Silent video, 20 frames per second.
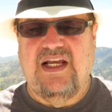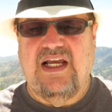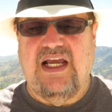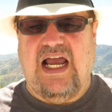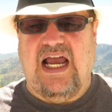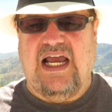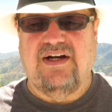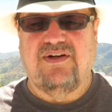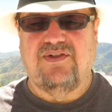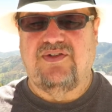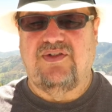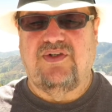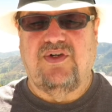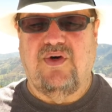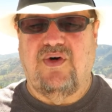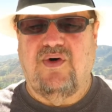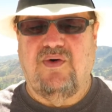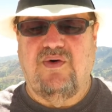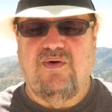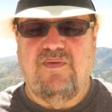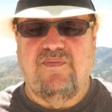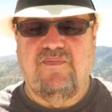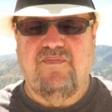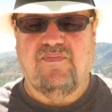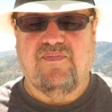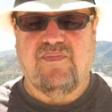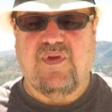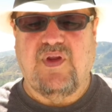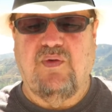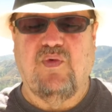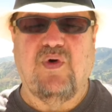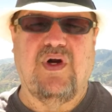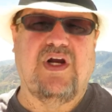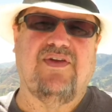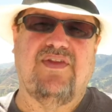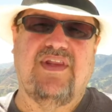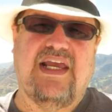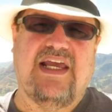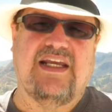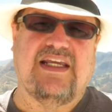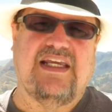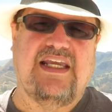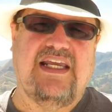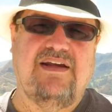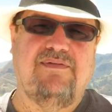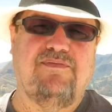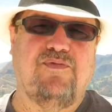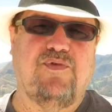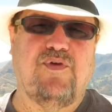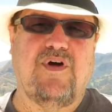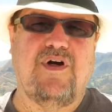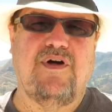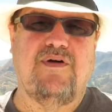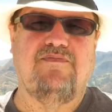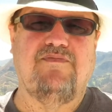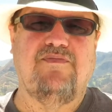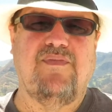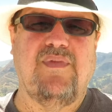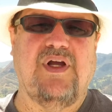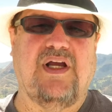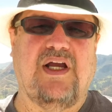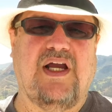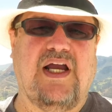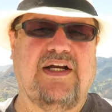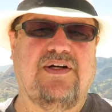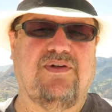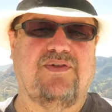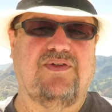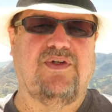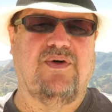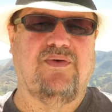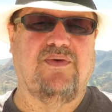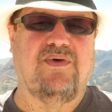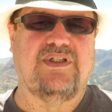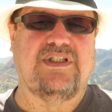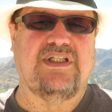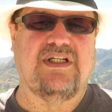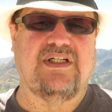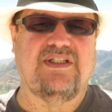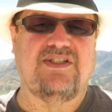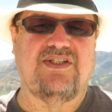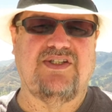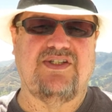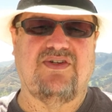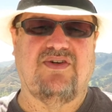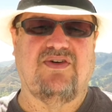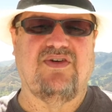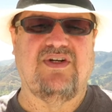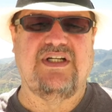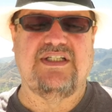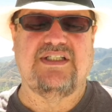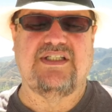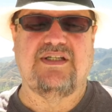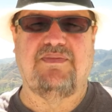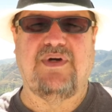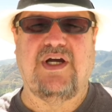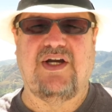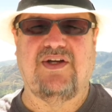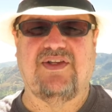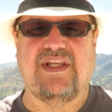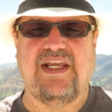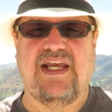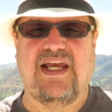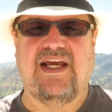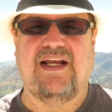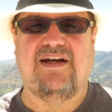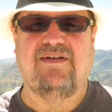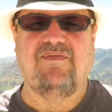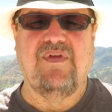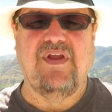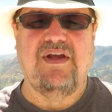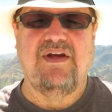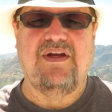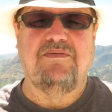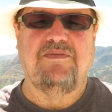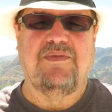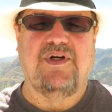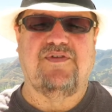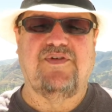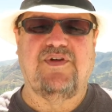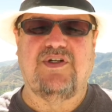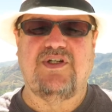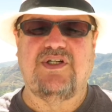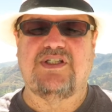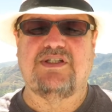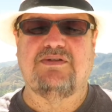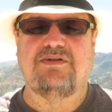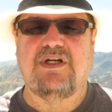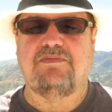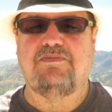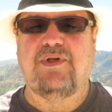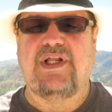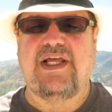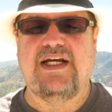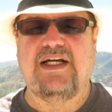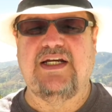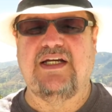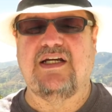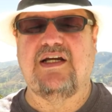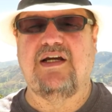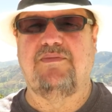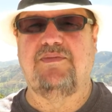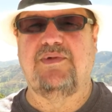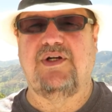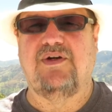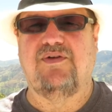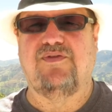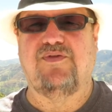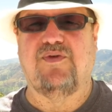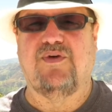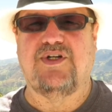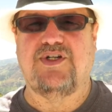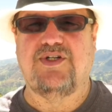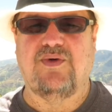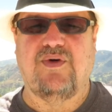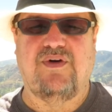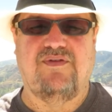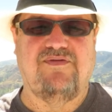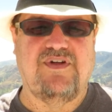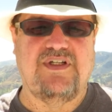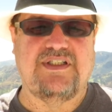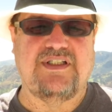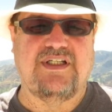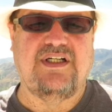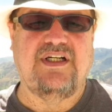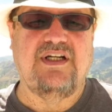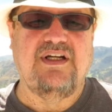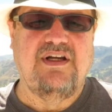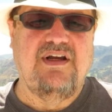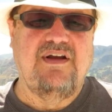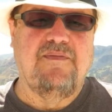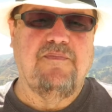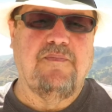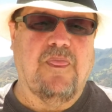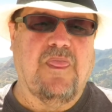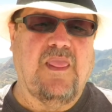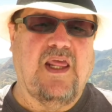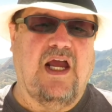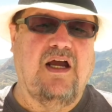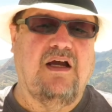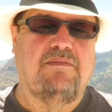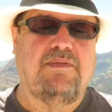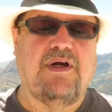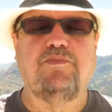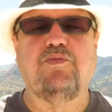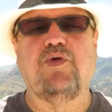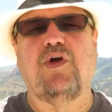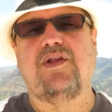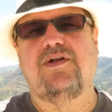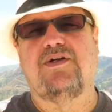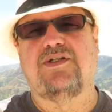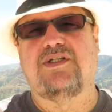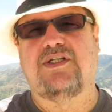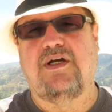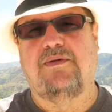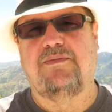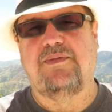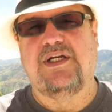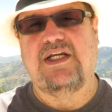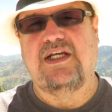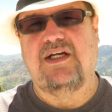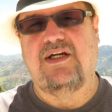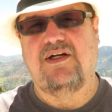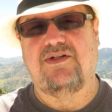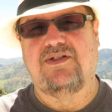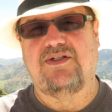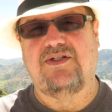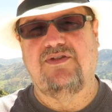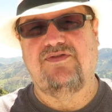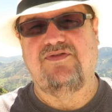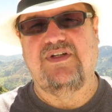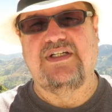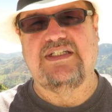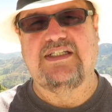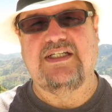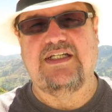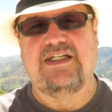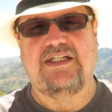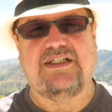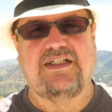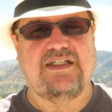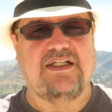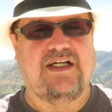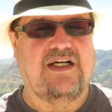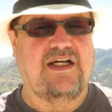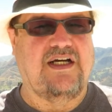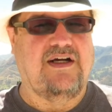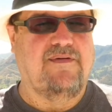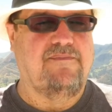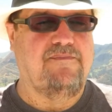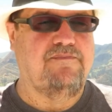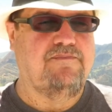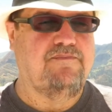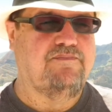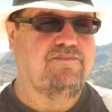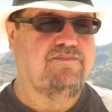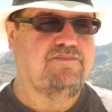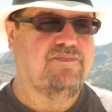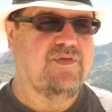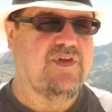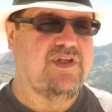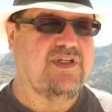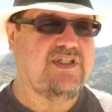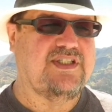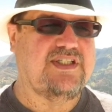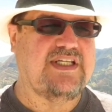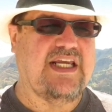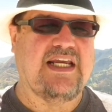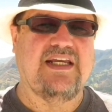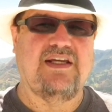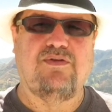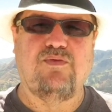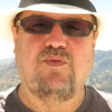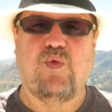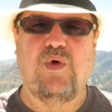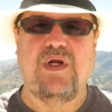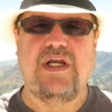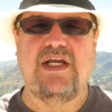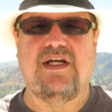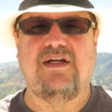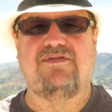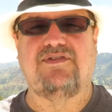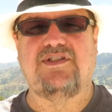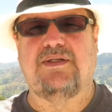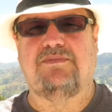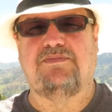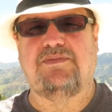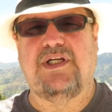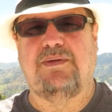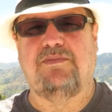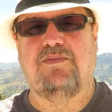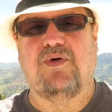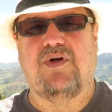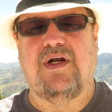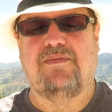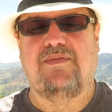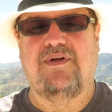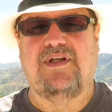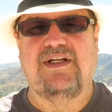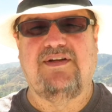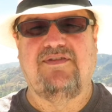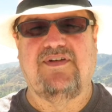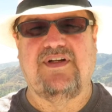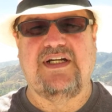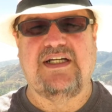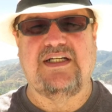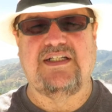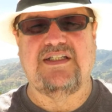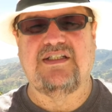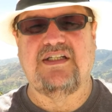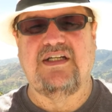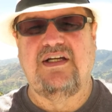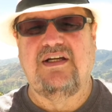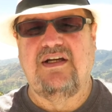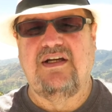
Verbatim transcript: I don't know where that came from. I don't know what the concern is about that. But if you're just planning to come here for a short visit, uh, my brother's coming here to visit um, second week of September, I believe it is.